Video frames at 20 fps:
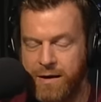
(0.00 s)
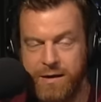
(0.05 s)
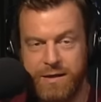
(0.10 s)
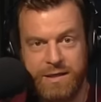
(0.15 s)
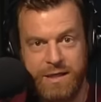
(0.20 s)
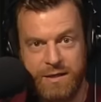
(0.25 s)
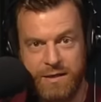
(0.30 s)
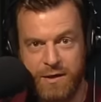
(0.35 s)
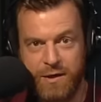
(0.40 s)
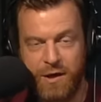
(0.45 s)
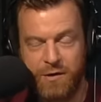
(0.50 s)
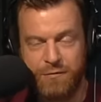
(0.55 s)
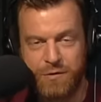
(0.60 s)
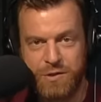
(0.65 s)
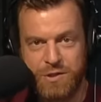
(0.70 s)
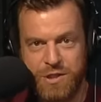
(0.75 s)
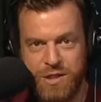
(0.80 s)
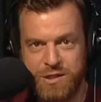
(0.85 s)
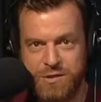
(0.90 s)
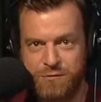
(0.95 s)
Get It Off Your
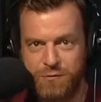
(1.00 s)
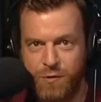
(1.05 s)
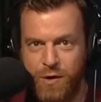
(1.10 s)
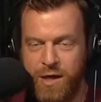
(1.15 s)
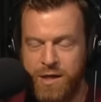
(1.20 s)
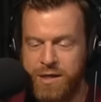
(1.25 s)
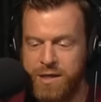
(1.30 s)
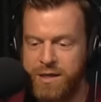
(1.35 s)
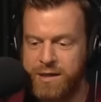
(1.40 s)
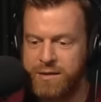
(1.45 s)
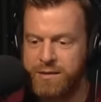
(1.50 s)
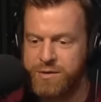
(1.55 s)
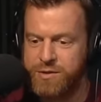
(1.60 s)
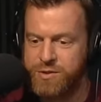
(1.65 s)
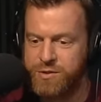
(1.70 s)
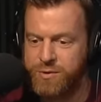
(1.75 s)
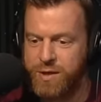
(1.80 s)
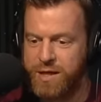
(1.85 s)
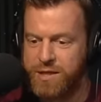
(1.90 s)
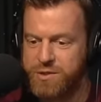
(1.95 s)
Chest Friday,
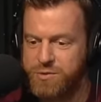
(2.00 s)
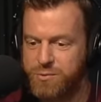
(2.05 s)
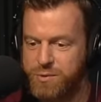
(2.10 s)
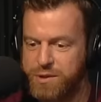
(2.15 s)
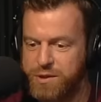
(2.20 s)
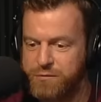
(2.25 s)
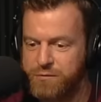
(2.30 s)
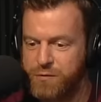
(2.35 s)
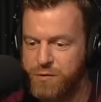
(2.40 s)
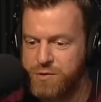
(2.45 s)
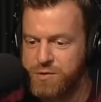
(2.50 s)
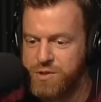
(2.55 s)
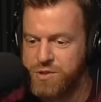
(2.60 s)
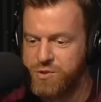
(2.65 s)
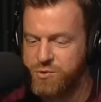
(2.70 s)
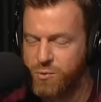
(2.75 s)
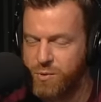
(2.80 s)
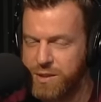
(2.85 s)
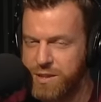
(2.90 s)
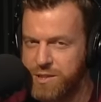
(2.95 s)
July 21st,
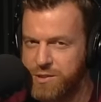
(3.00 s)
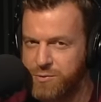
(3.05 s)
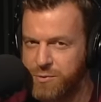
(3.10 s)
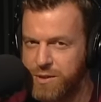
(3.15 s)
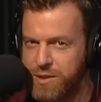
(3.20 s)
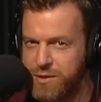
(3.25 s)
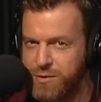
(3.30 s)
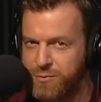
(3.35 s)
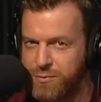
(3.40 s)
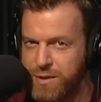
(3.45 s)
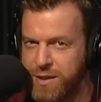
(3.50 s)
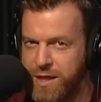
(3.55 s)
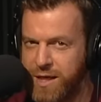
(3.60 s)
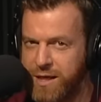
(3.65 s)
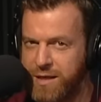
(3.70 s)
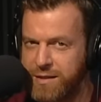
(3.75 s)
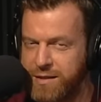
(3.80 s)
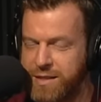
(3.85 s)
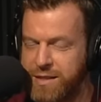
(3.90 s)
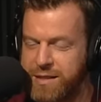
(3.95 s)

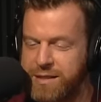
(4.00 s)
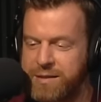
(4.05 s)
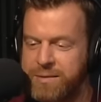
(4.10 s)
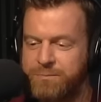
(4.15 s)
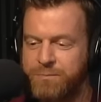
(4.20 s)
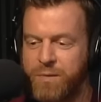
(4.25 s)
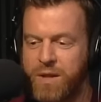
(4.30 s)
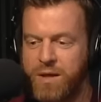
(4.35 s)
2023 AD.